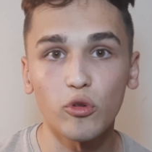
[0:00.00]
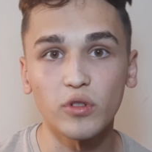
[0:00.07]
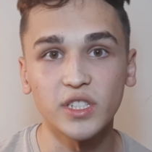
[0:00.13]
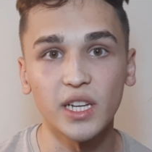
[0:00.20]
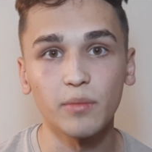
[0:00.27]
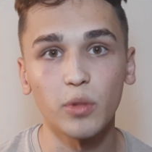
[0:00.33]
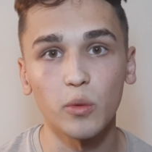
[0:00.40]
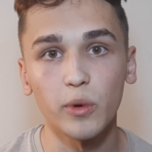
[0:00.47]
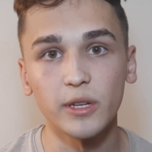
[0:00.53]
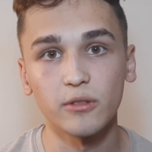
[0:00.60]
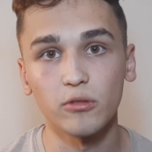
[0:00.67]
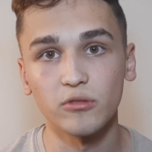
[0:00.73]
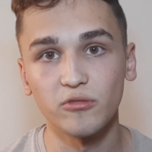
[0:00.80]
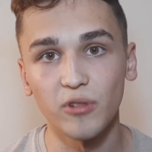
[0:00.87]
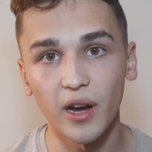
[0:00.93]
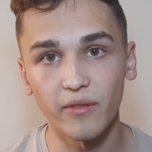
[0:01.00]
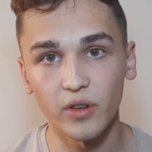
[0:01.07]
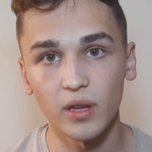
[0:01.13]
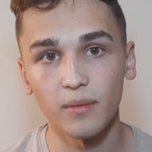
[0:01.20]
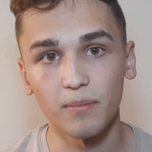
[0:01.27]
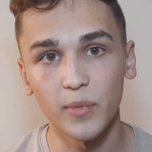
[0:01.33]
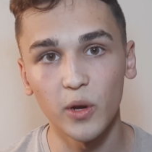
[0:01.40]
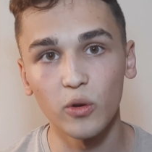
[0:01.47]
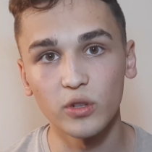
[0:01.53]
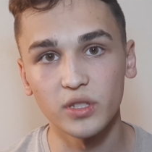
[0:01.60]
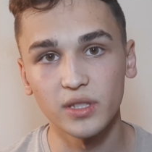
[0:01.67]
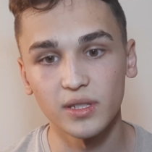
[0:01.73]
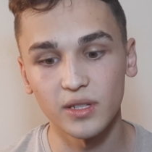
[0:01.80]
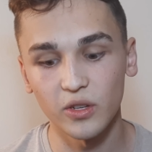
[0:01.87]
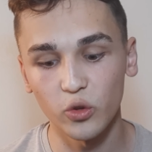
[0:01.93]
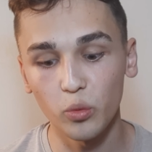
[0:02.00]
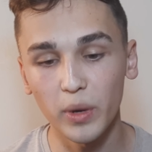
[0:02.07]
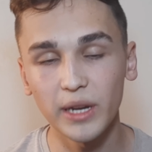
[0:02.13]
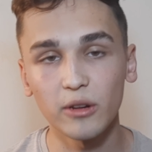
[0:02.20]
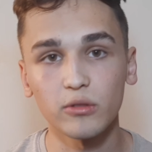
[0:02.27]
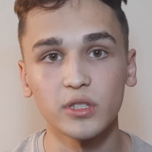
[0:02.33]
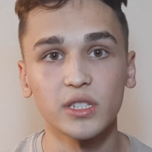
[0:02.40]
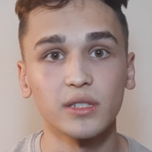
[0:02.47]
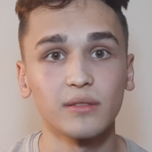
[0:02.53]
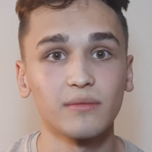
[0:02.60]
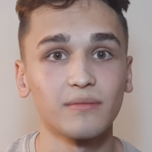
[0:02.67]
For example, when you're driving, because you might not